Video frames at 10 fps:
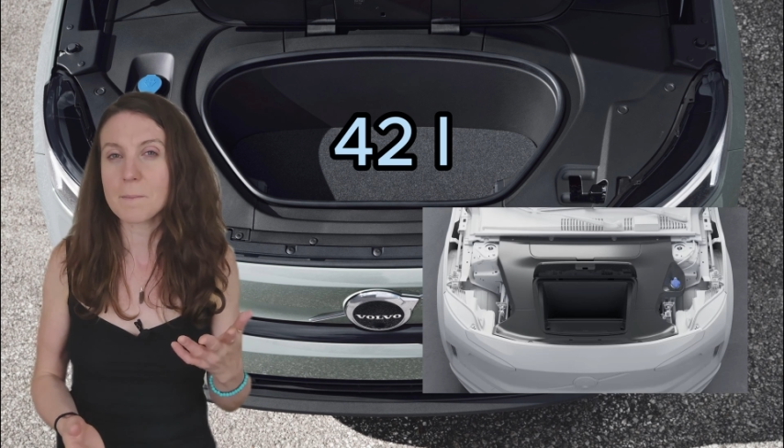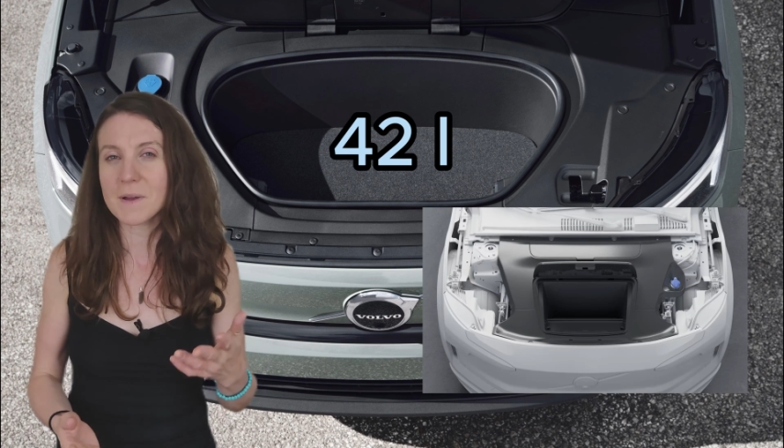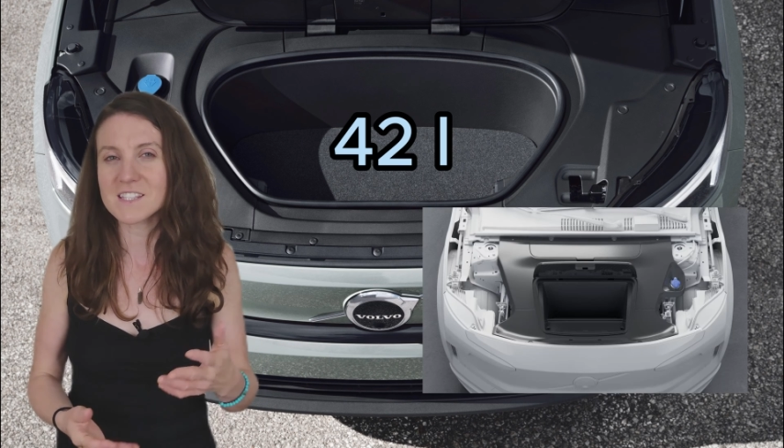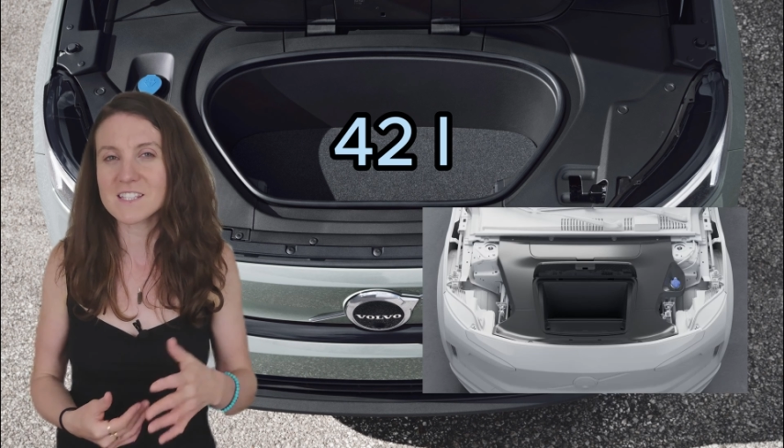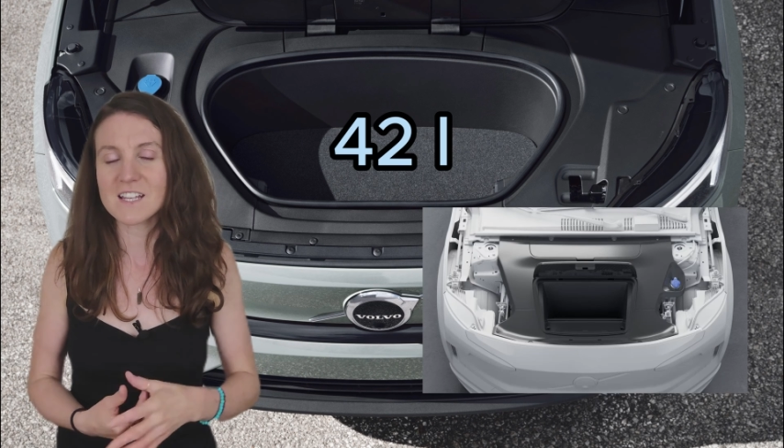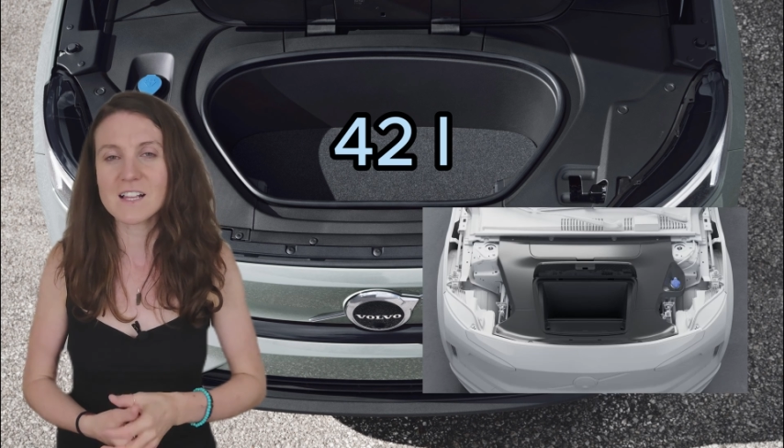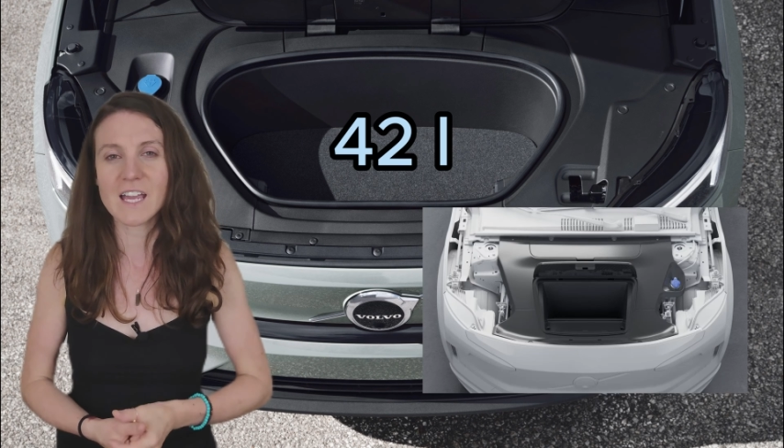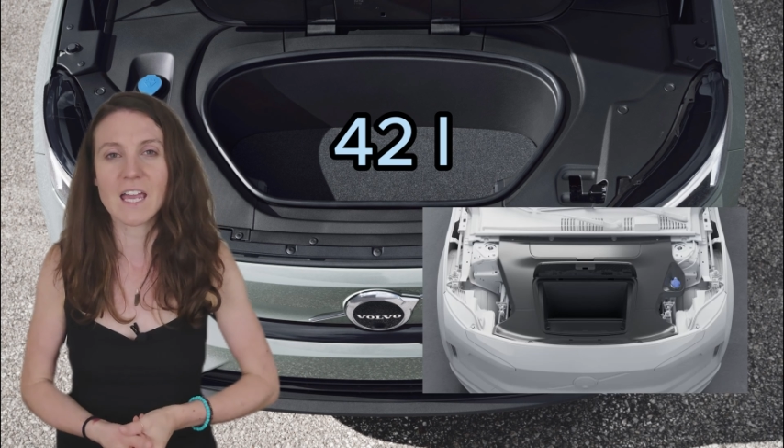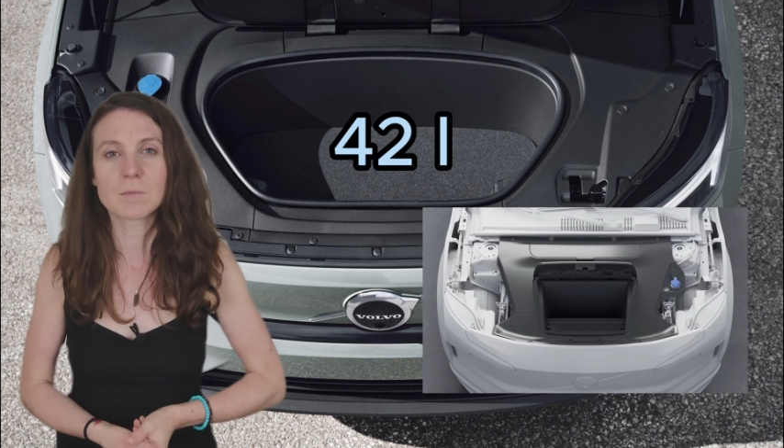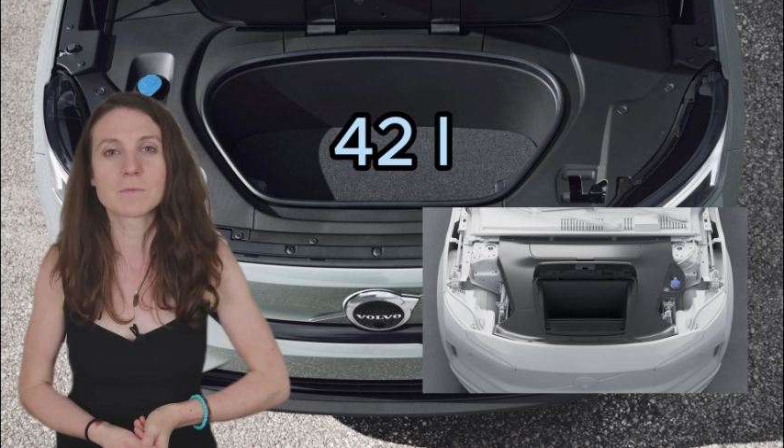but still
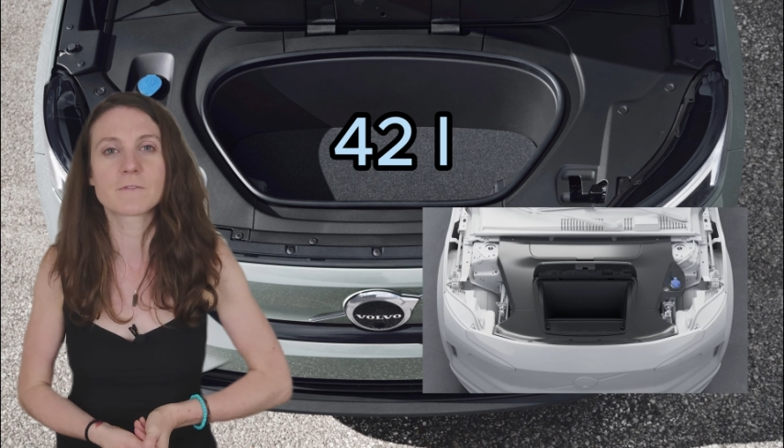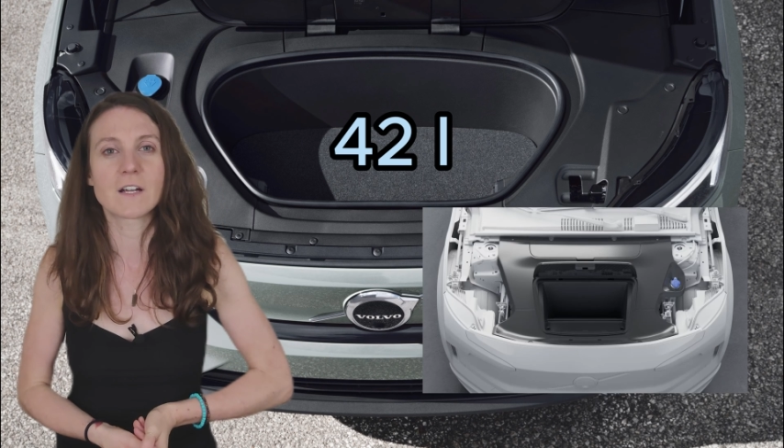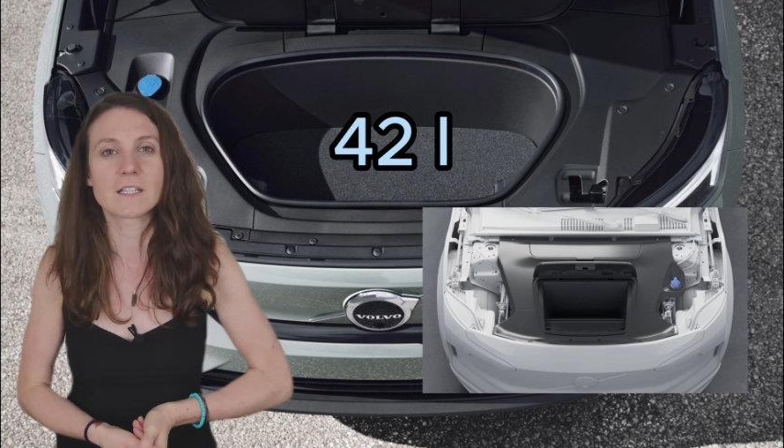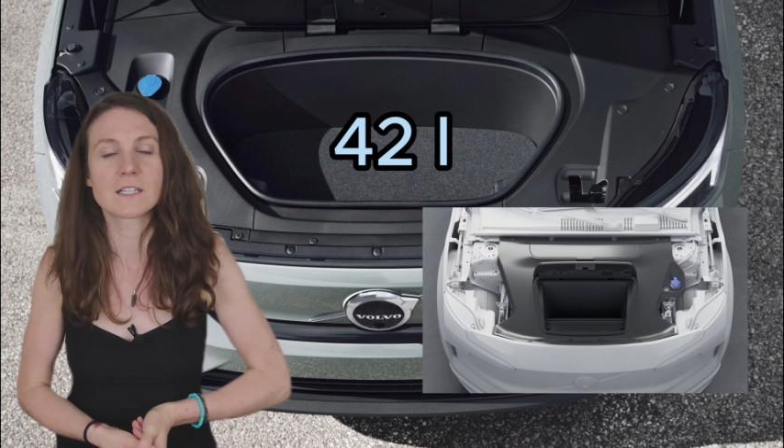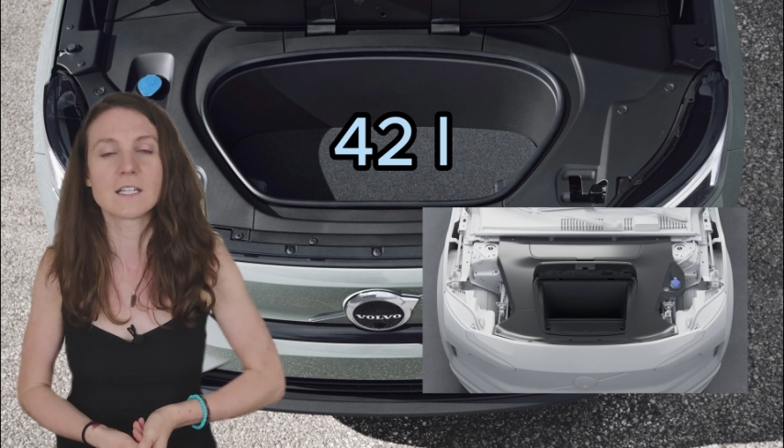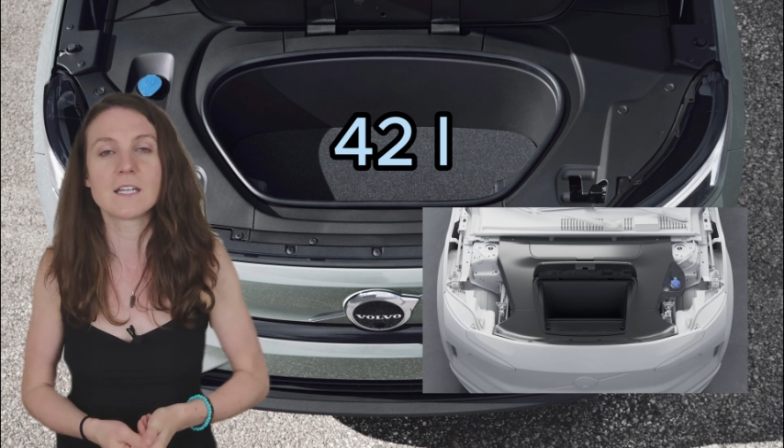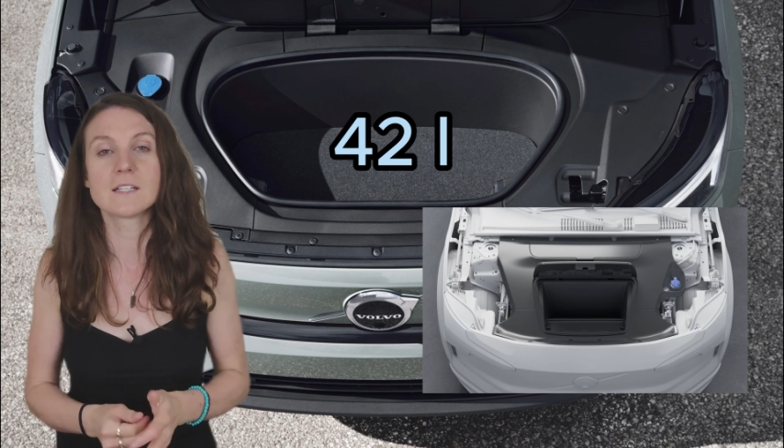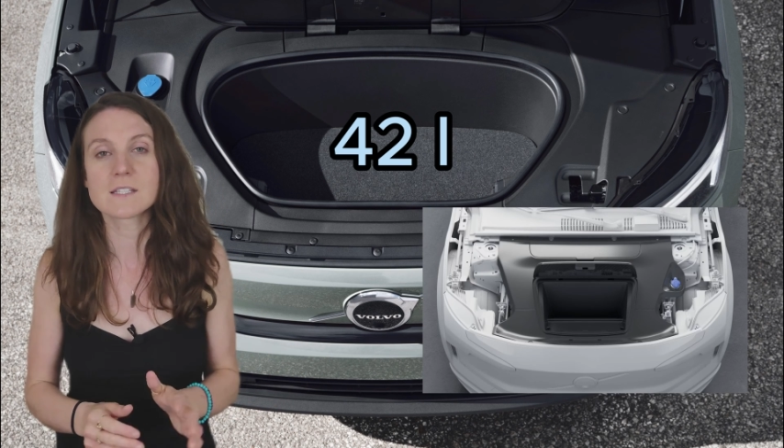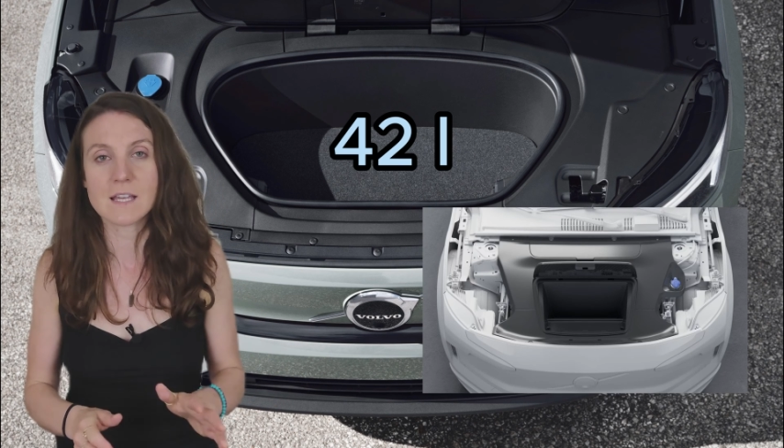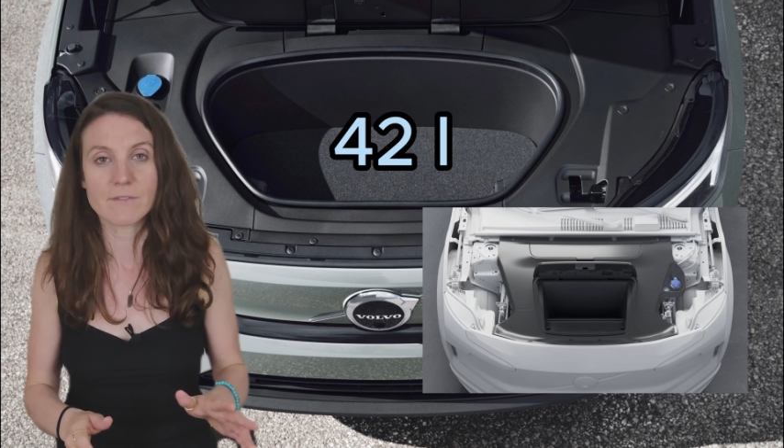cable-friendly
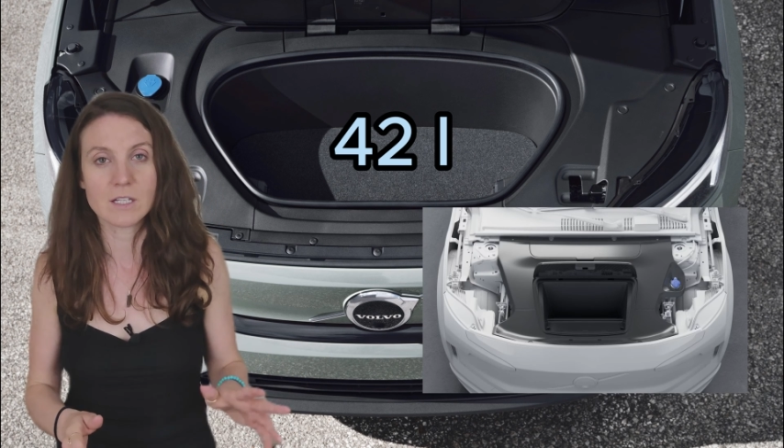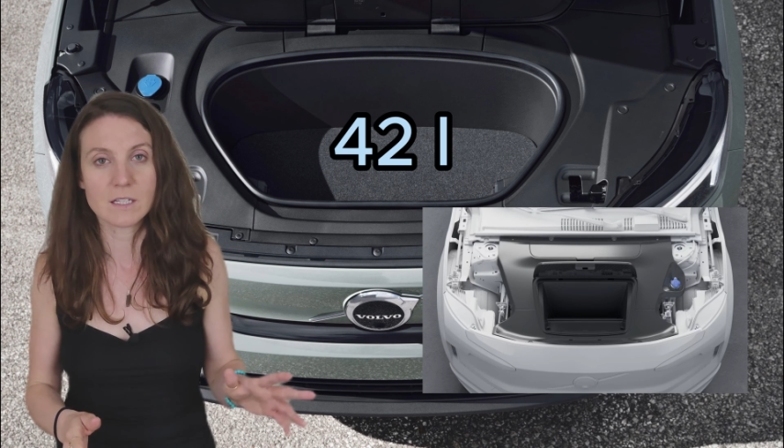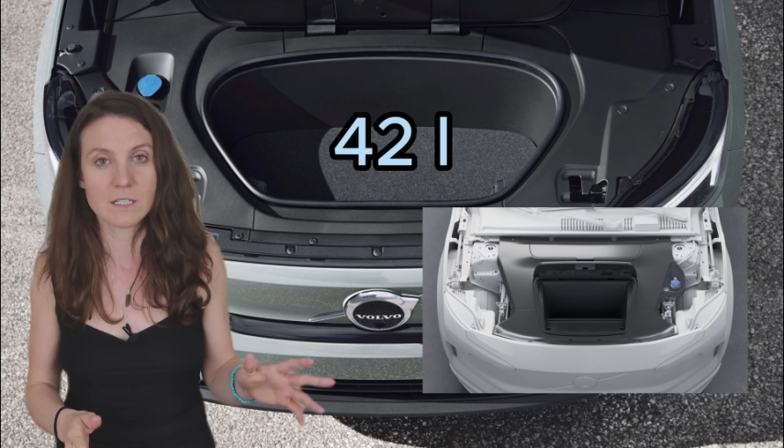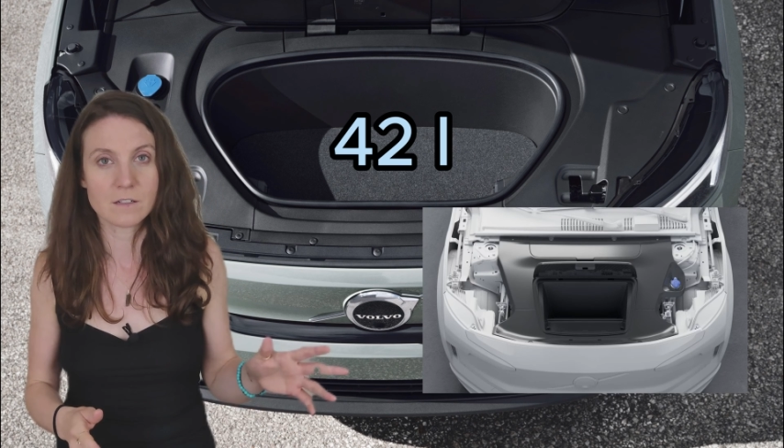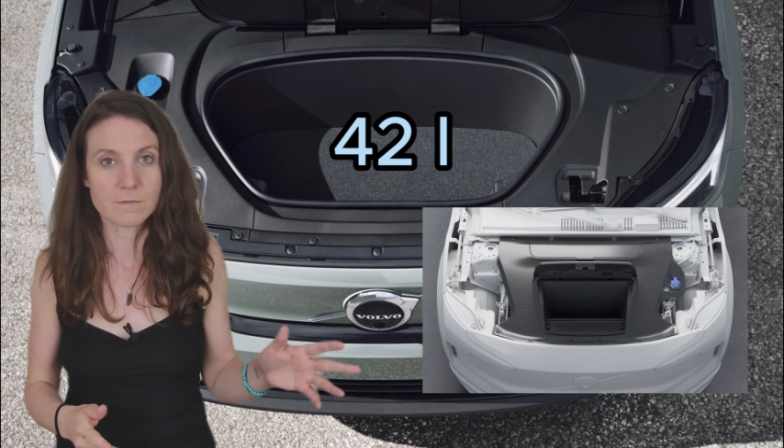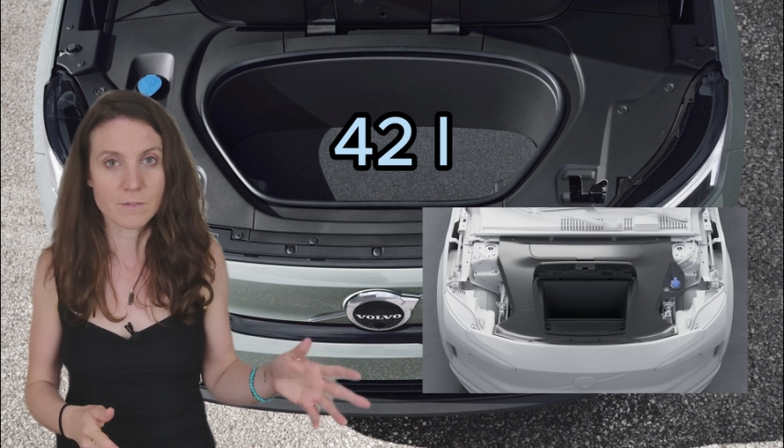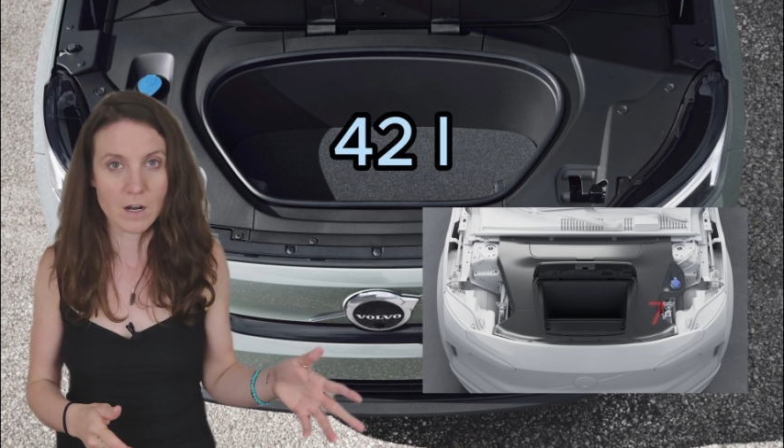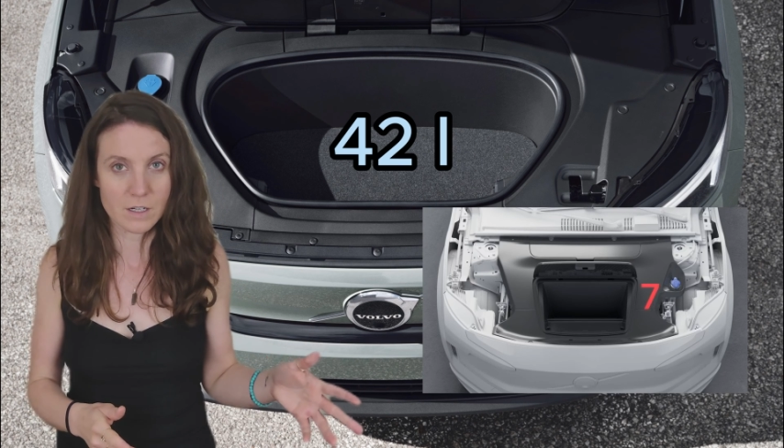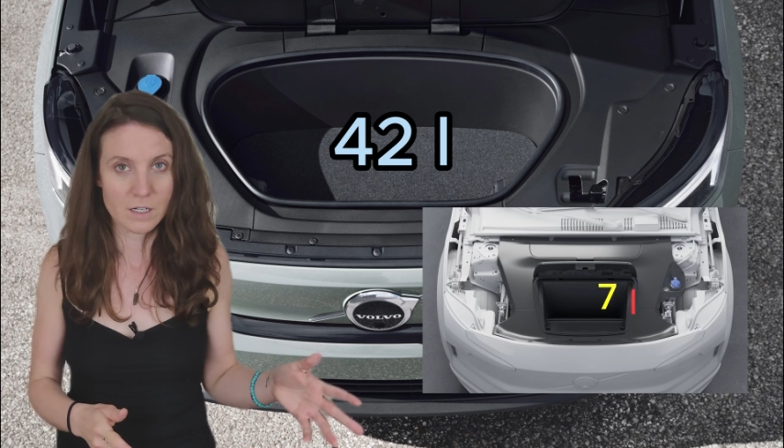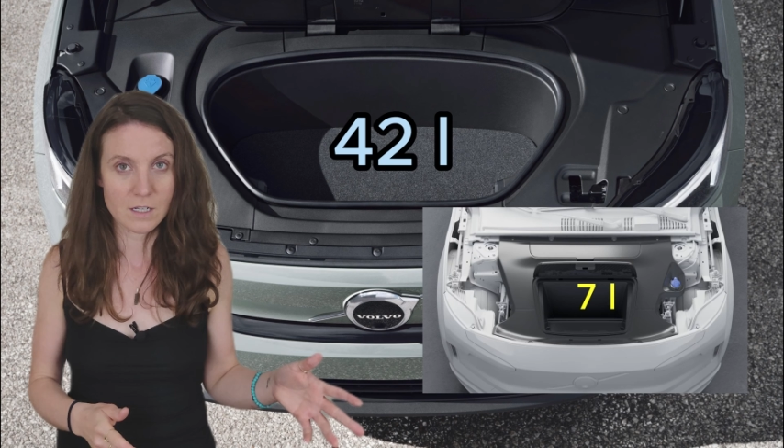7-liter
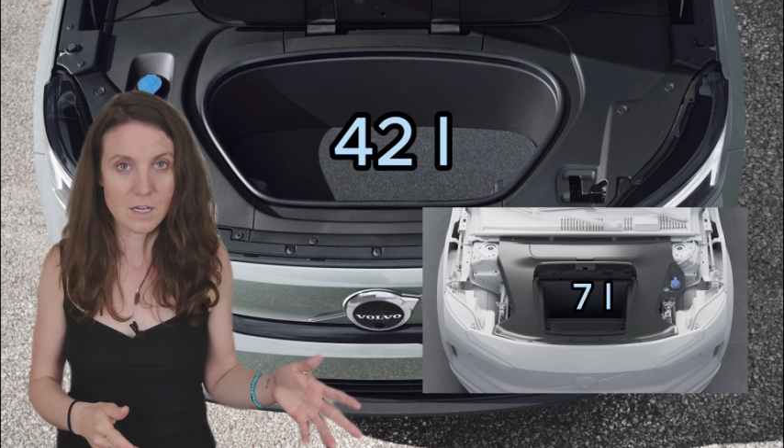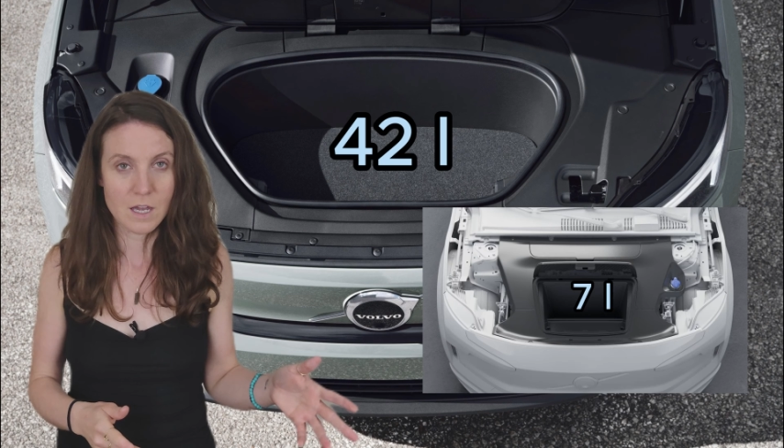frunk.